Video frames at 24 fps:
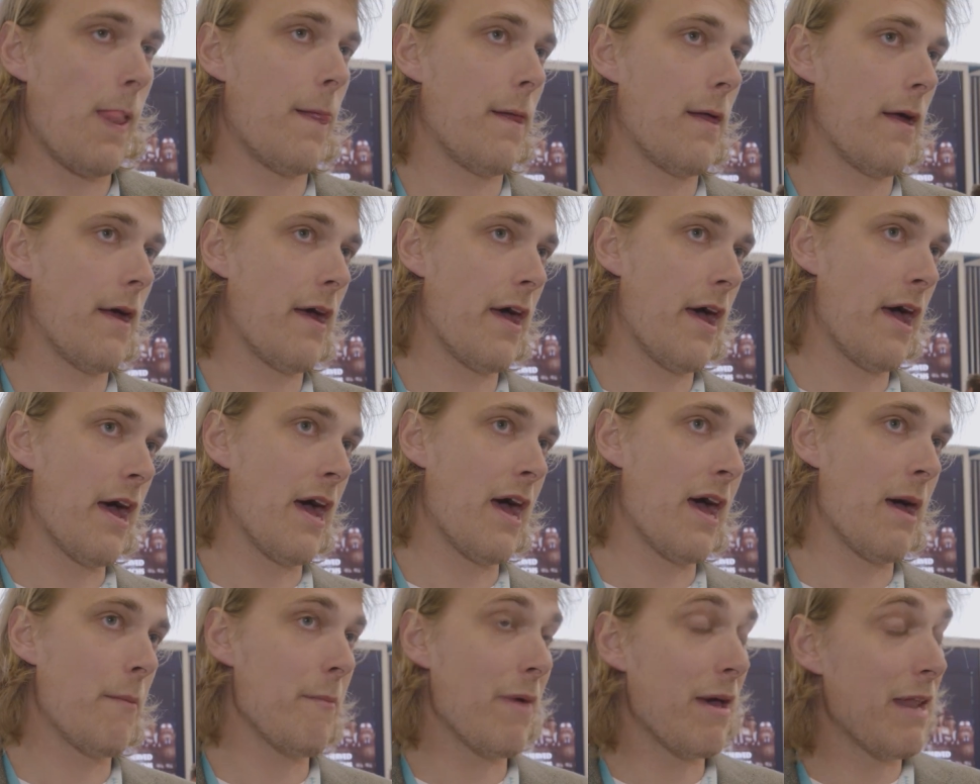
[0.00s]

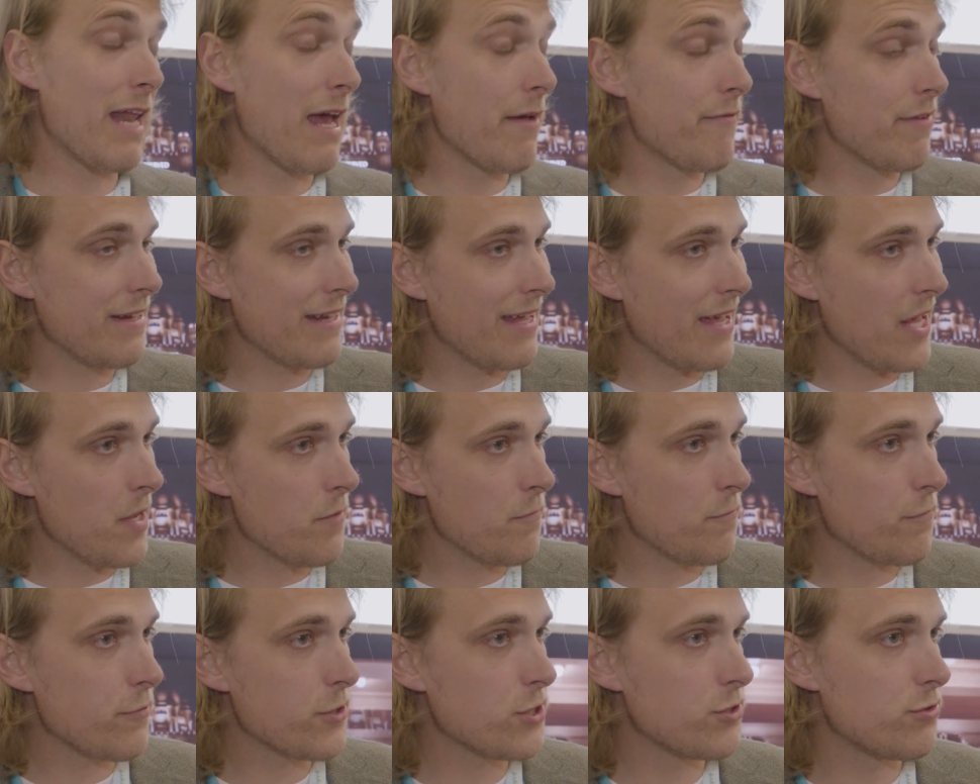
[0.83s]
and having the
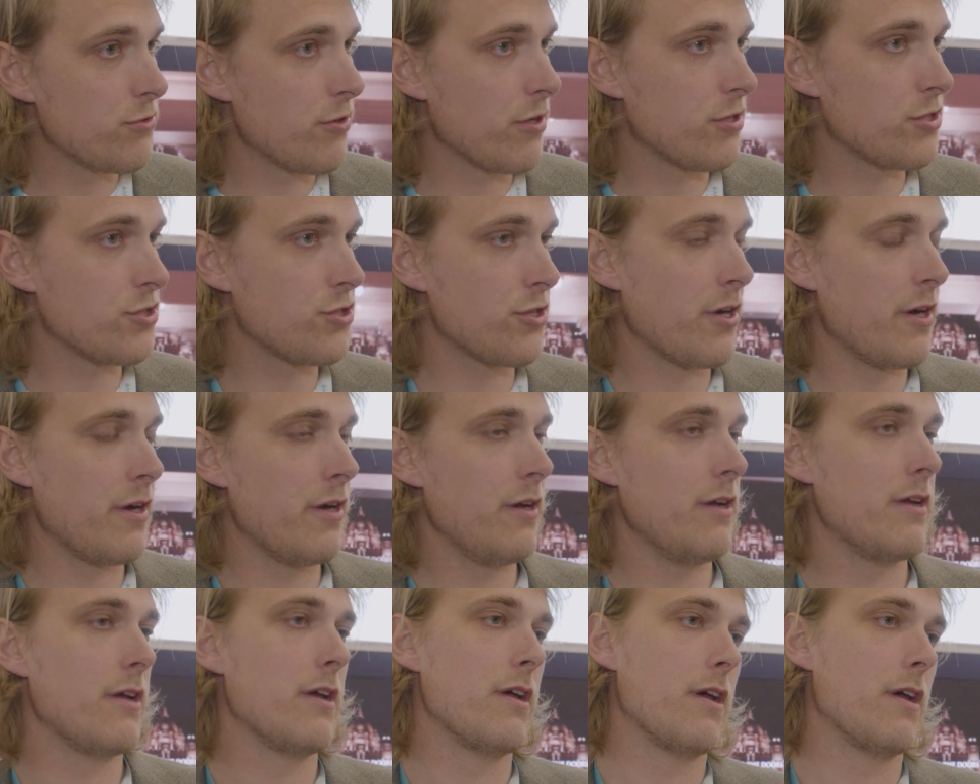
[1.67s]
infrastructure